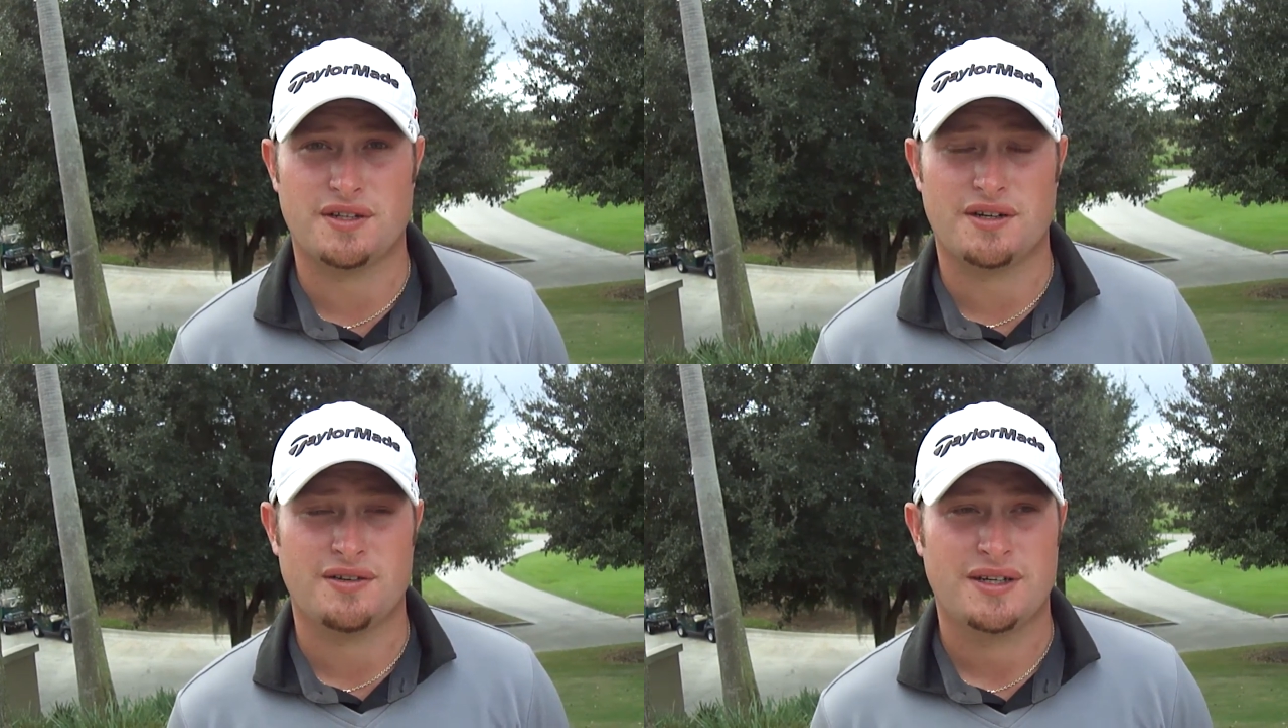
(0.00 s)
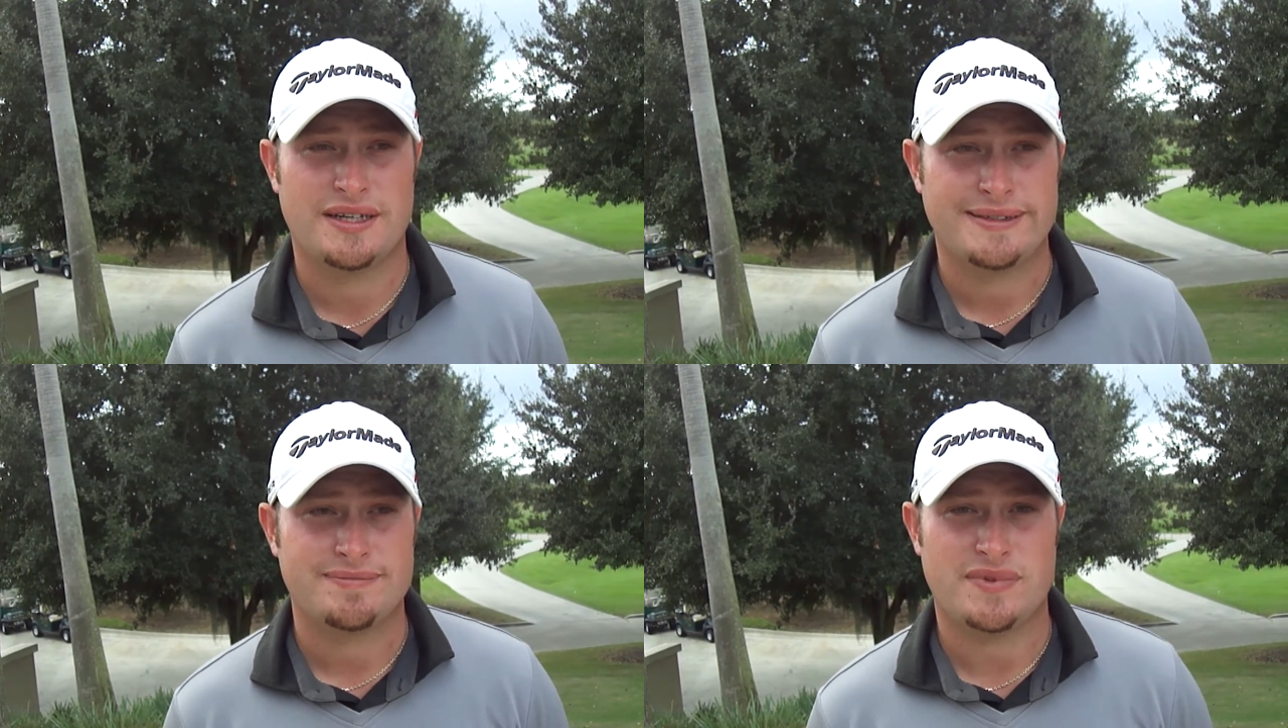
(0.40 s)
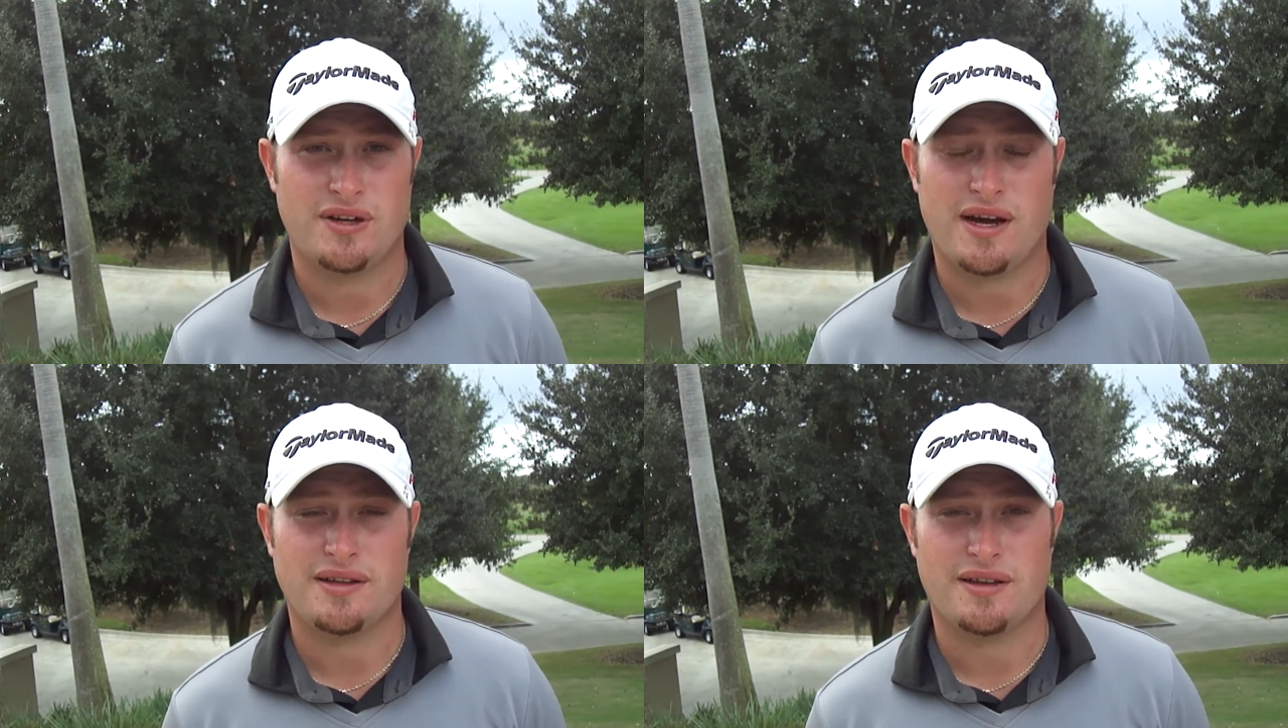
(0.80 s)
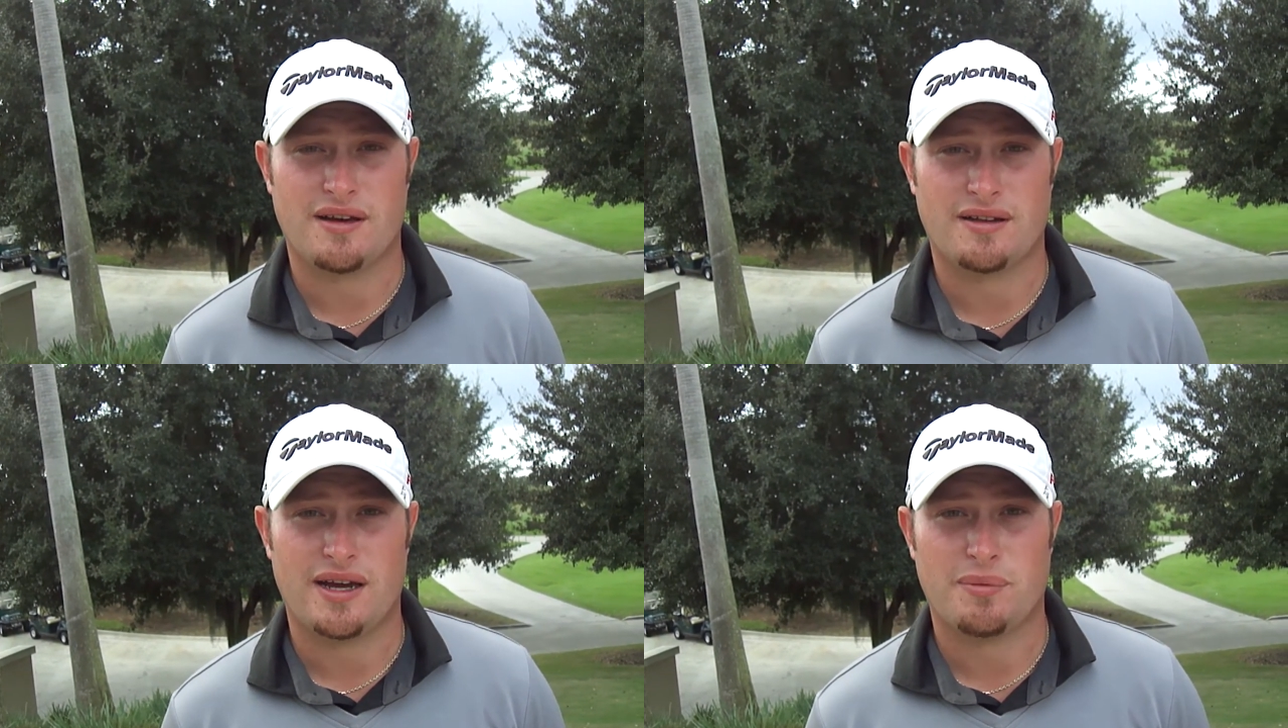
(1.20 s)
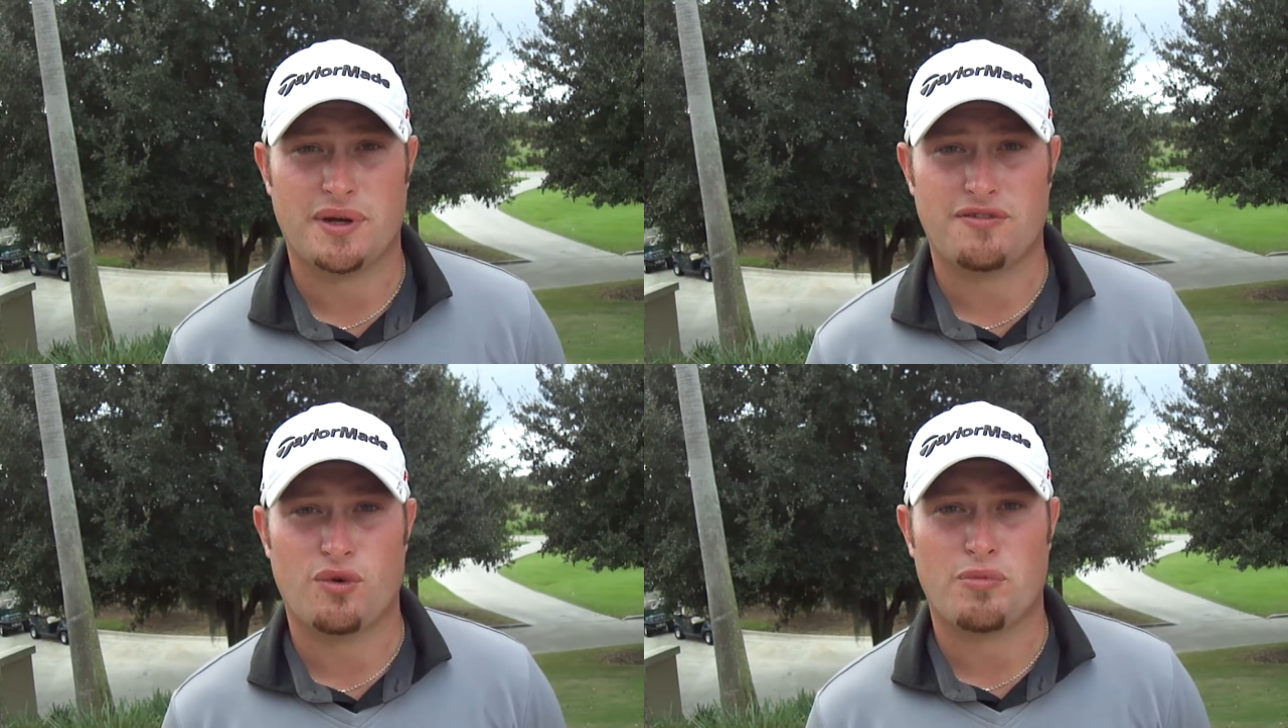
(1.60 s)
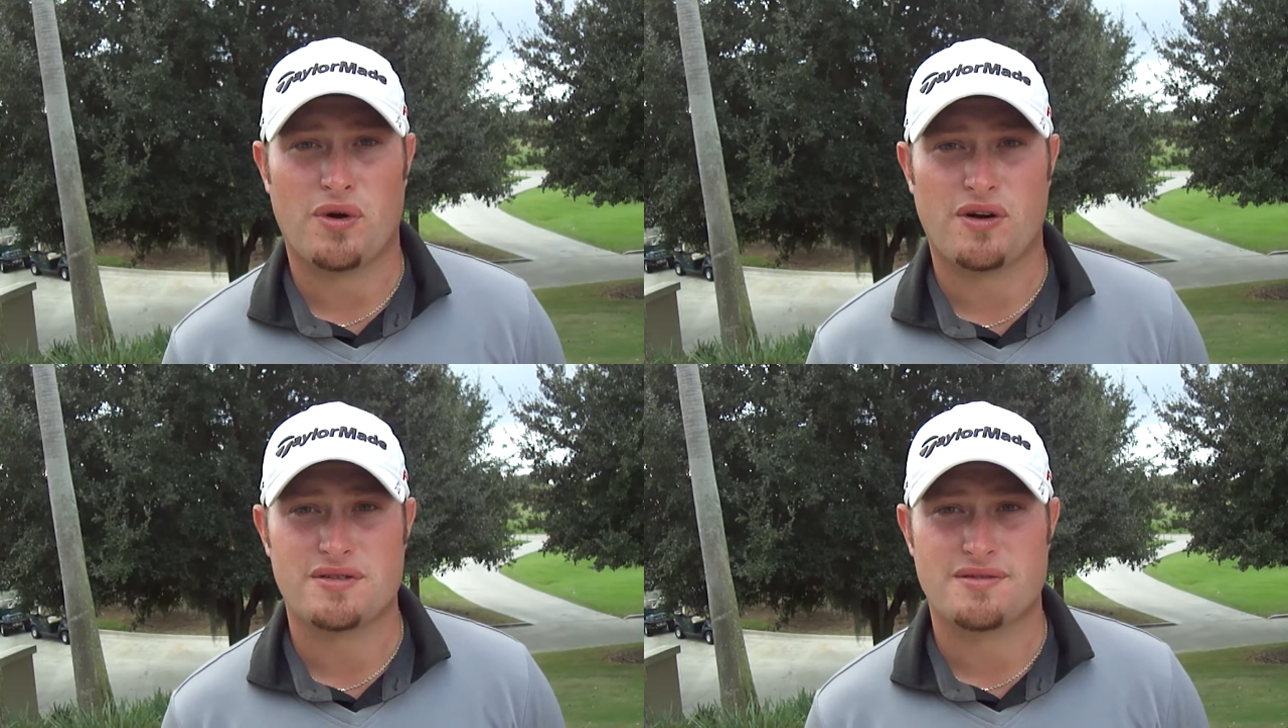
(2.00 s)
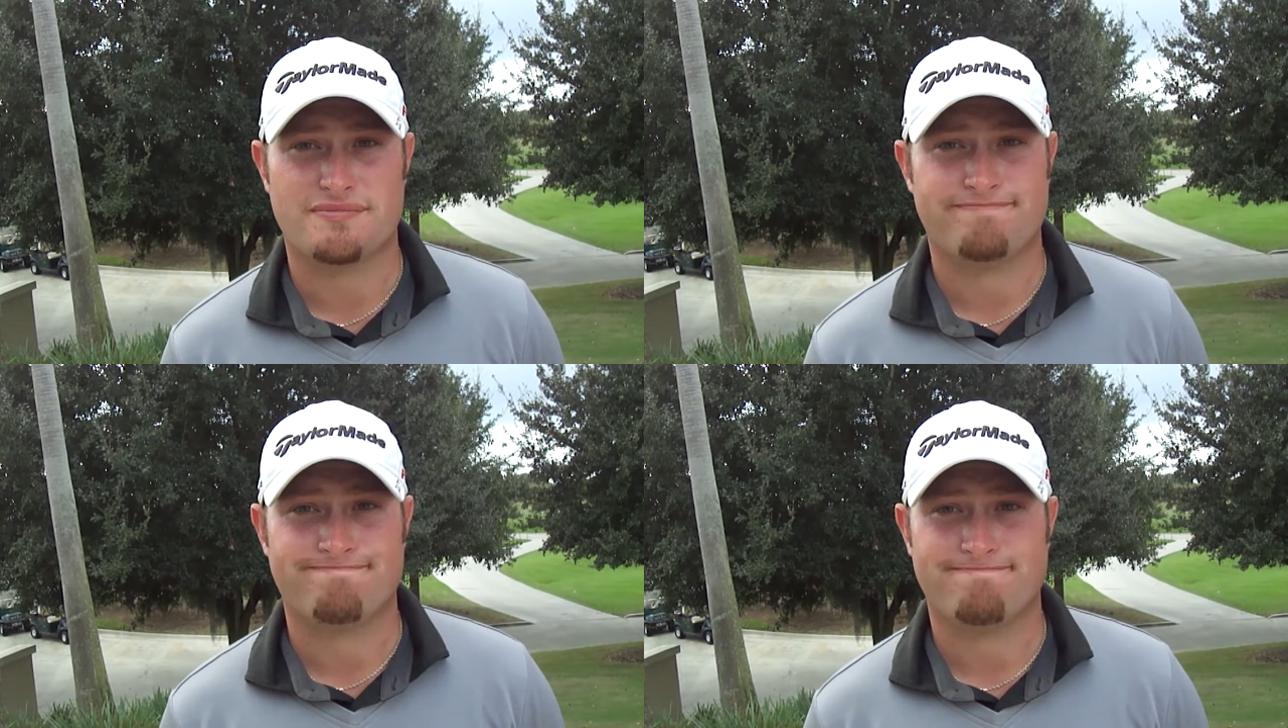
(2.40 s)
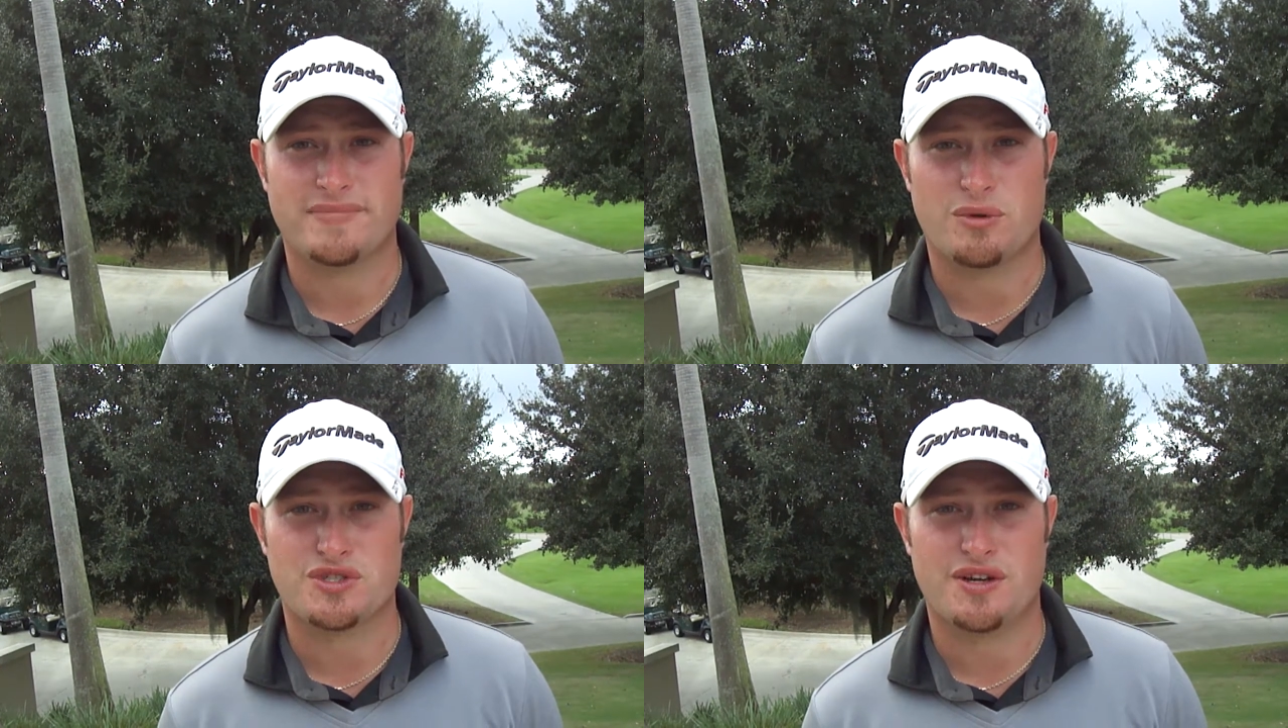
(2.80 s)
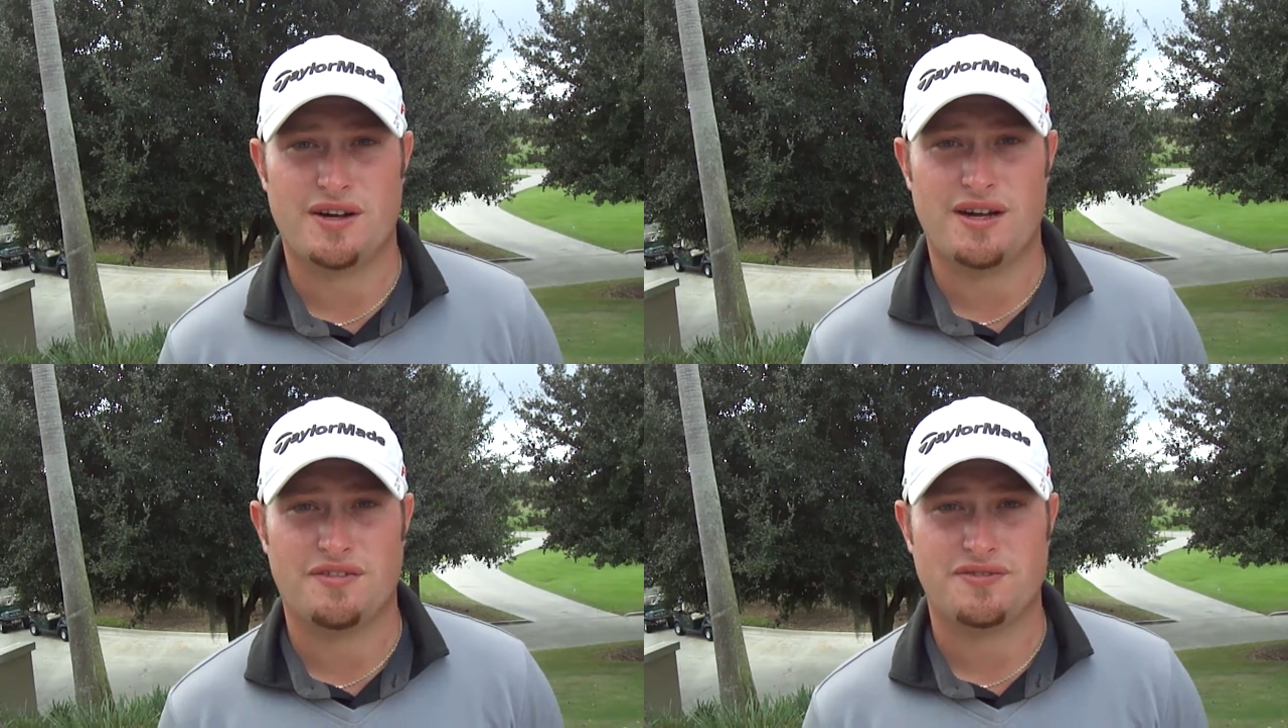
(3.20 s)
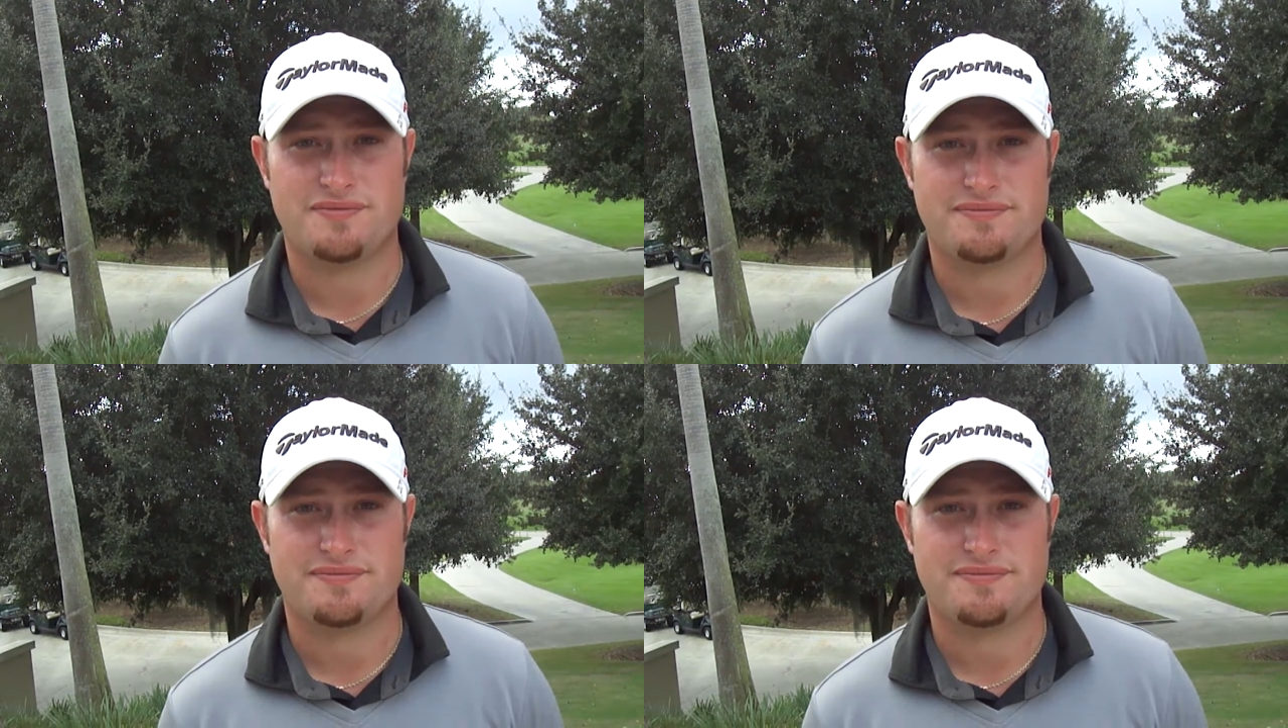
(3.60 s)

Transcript: So you know, I luckily I played four pars and that was good enough.